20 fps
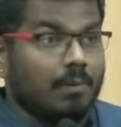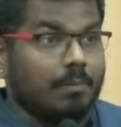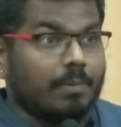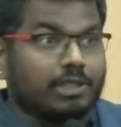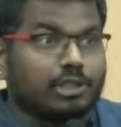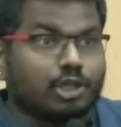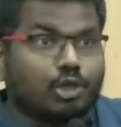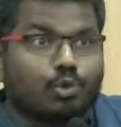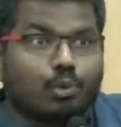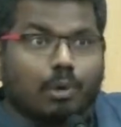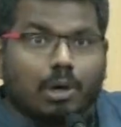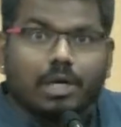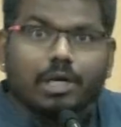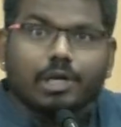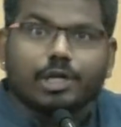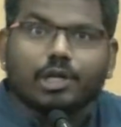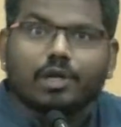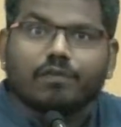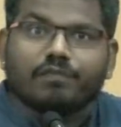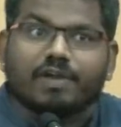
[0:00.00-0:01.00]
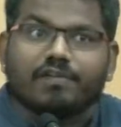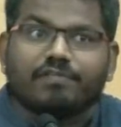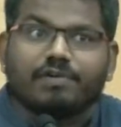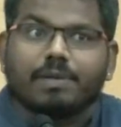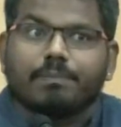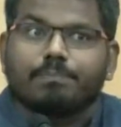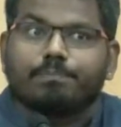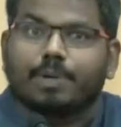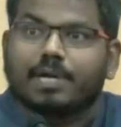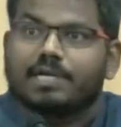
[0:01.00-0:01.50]
But the quality of
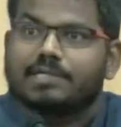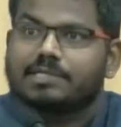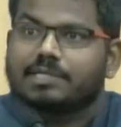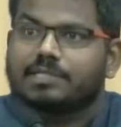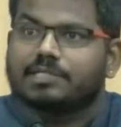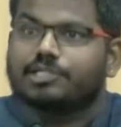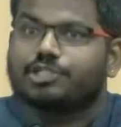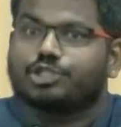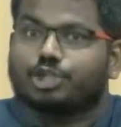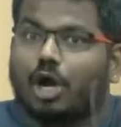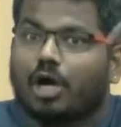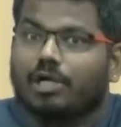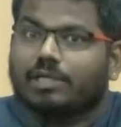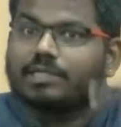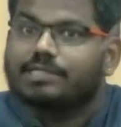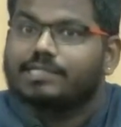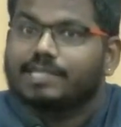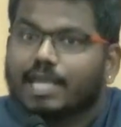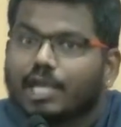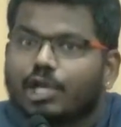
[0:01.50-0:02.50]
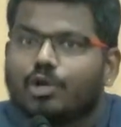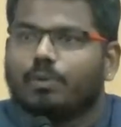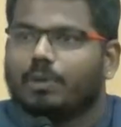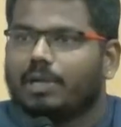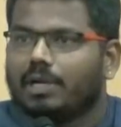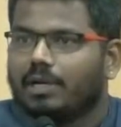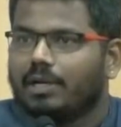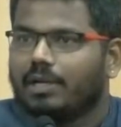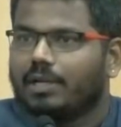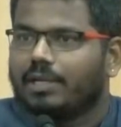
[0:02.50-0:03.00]
every person's thought is
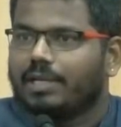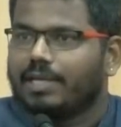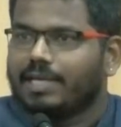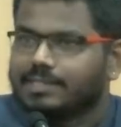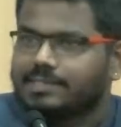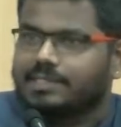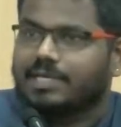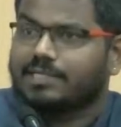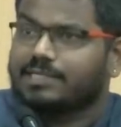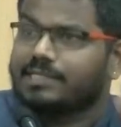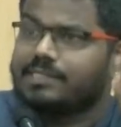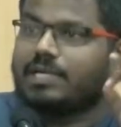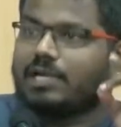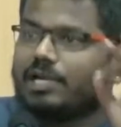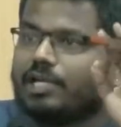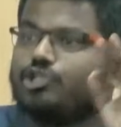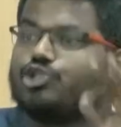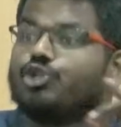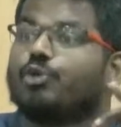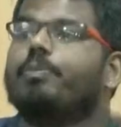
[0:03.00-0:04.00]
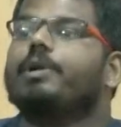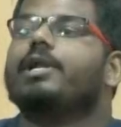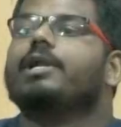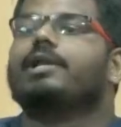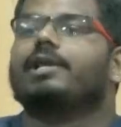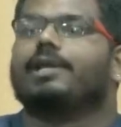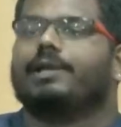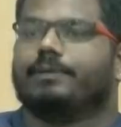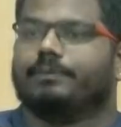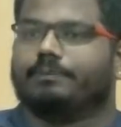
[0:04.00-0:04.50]
equal is necessarily
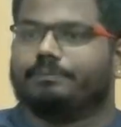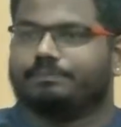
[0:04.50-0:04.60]
stupidity.